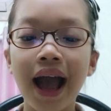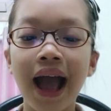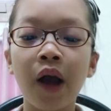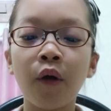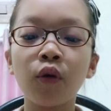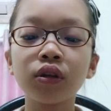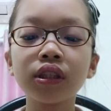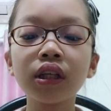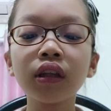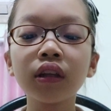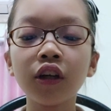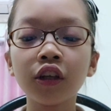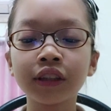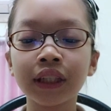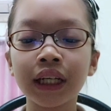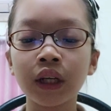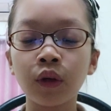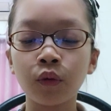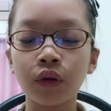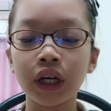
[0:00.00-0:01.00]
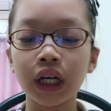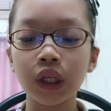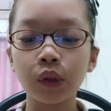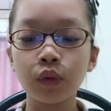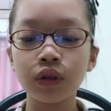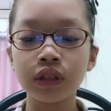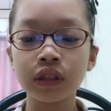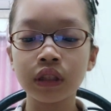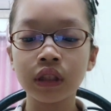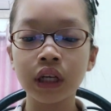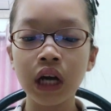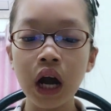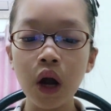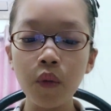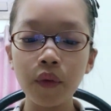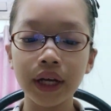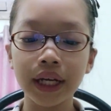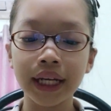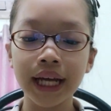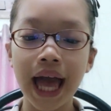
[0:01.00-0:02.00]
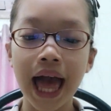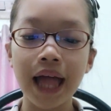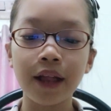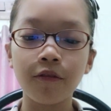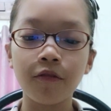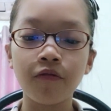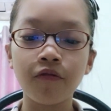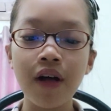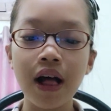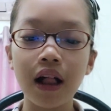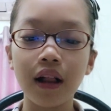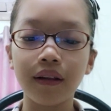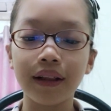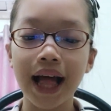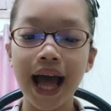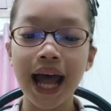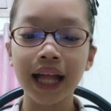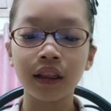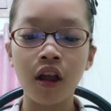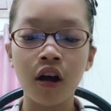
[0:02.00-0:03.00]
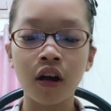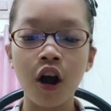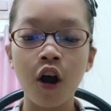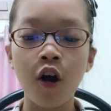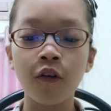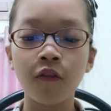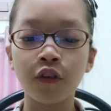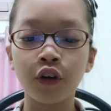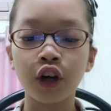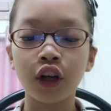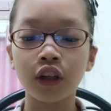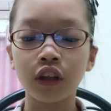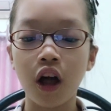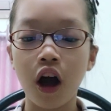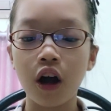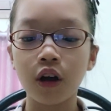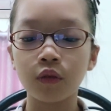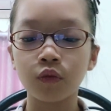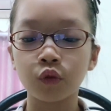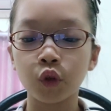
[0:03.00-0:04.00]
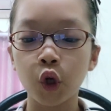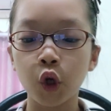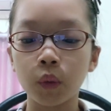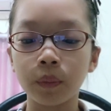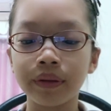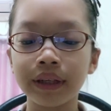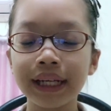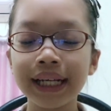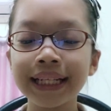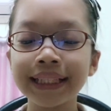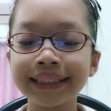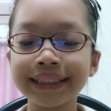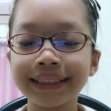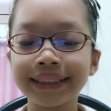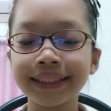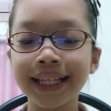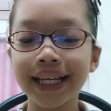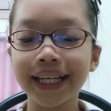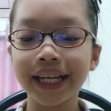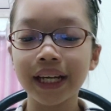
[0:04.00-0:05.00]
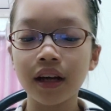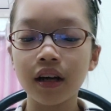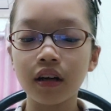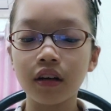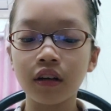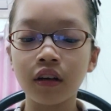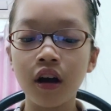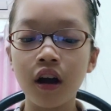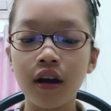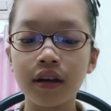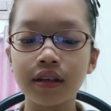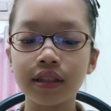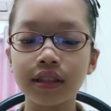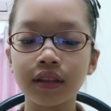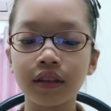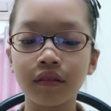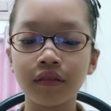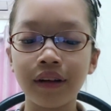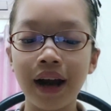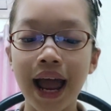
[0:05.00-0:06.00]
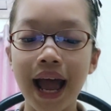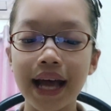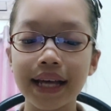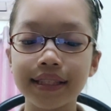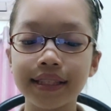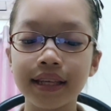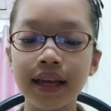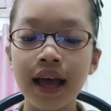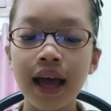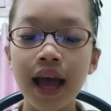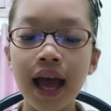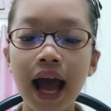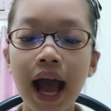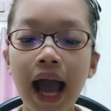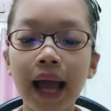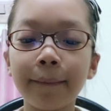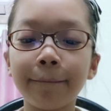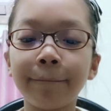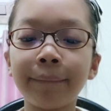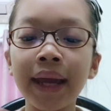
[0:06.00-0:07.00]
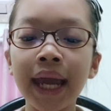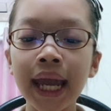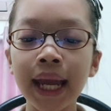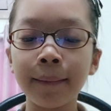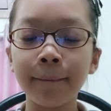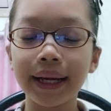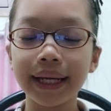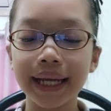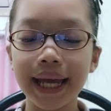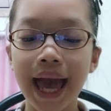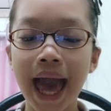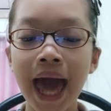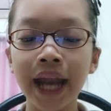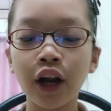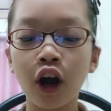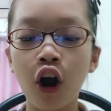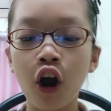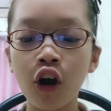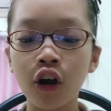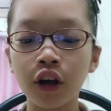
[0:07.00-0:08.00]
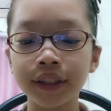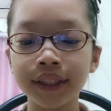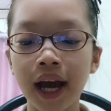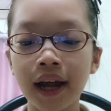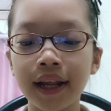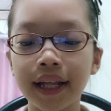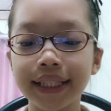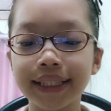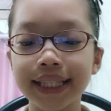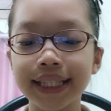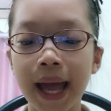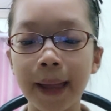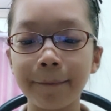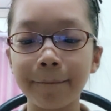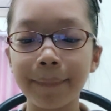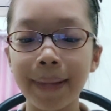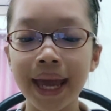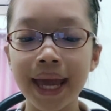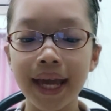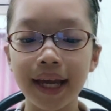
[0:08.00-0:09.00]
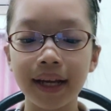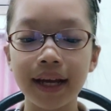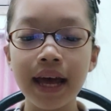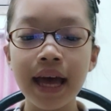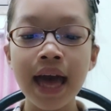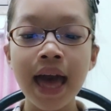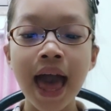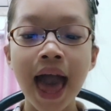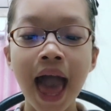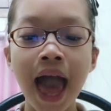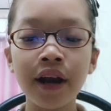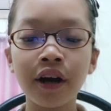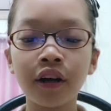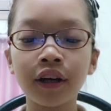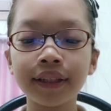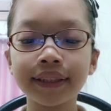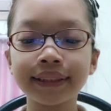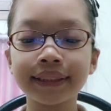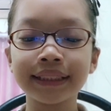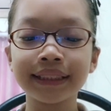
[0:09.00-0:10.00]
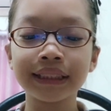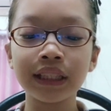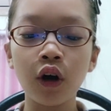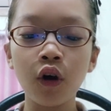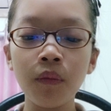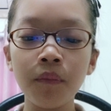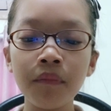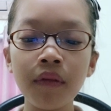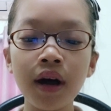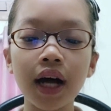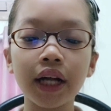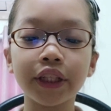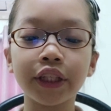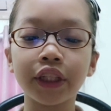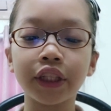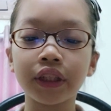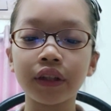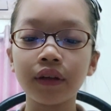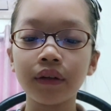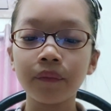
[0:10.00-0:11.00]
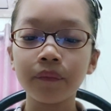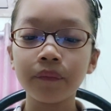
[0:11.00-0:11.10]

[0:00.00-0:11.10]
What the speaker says: I wasn't looking where I was going and fell headlong over a long rope, snaking across the grass. I banged my head hard on a tent peg and hurt so much